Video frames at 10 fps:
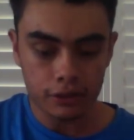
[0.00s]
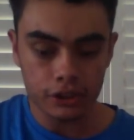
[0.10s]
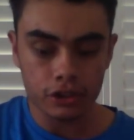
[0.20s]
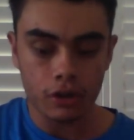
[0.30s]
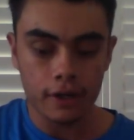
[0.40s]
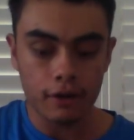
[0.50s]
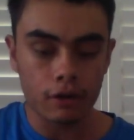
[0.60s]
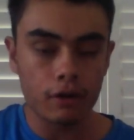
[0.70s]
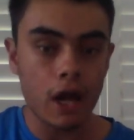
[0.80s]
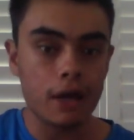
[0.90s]
decide
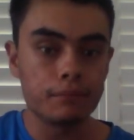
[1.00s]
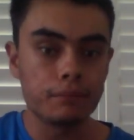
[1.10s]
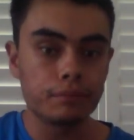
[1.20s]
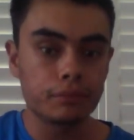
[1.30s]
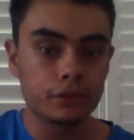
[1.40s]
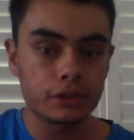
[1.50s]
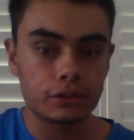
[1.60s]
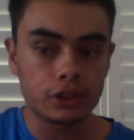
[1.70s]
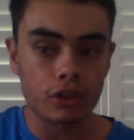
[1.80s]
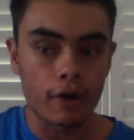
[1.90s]
on
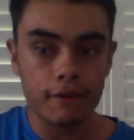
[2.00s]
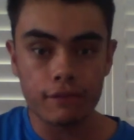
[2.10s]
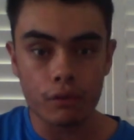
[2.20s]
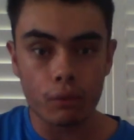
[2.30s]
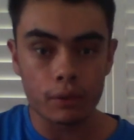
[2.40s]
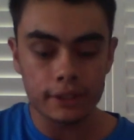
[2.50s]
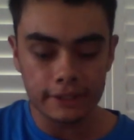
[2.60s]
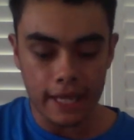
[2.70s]
signing with the Warriors,